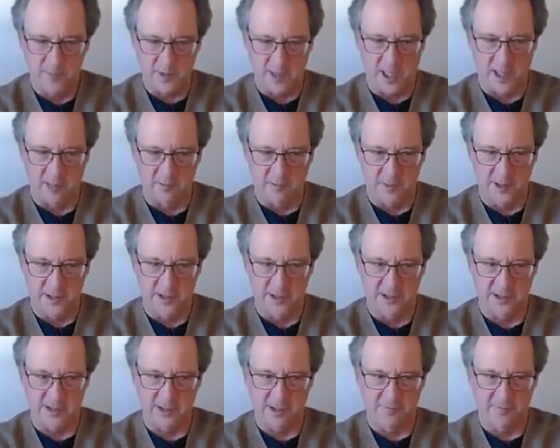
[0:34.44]

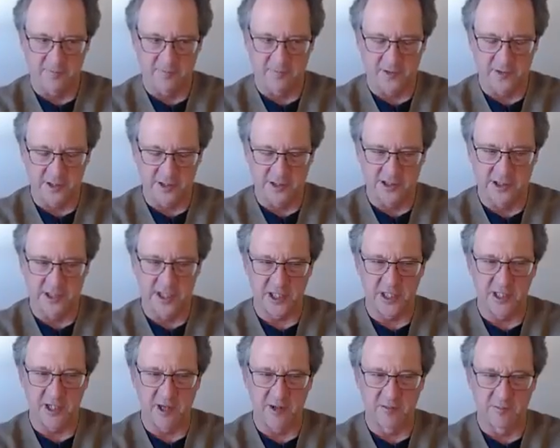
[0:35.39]
whereas the first
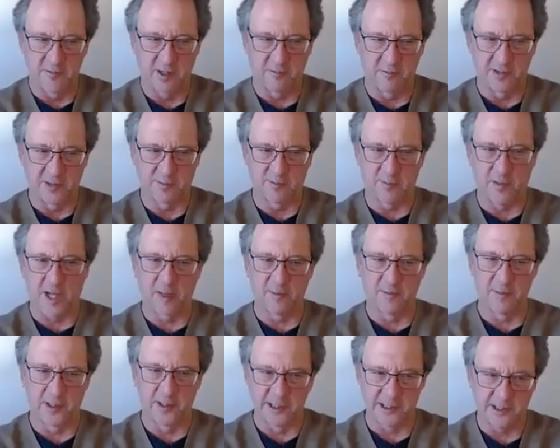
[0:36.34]
genome that was
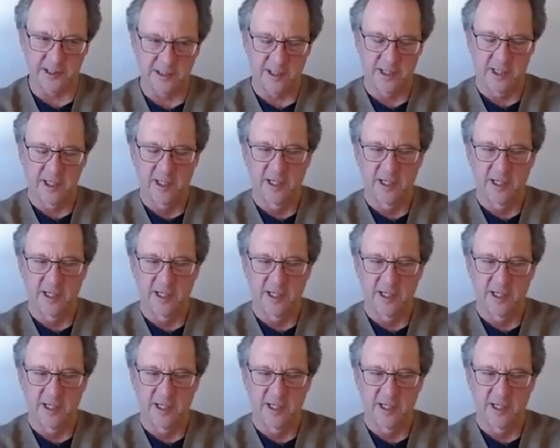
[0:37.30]
published,